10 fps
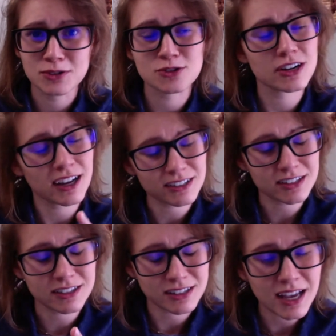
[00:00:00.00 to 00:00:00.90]
You should
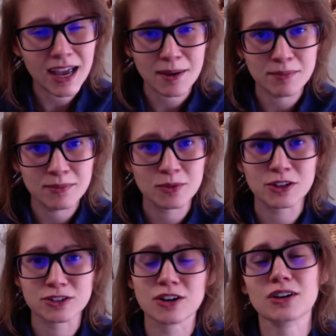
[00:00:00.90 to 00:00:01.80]
ask the same
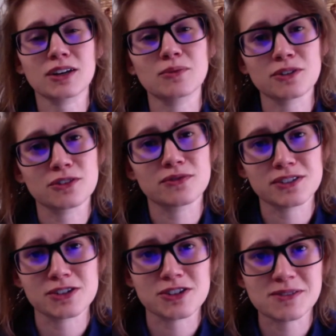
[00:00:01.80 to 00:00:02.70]
when you're talking with your
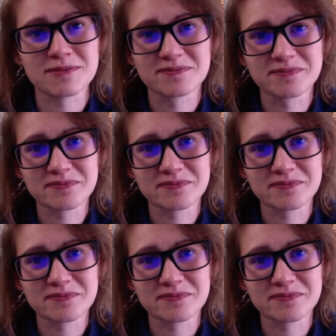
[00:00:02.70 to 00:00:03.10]
physician.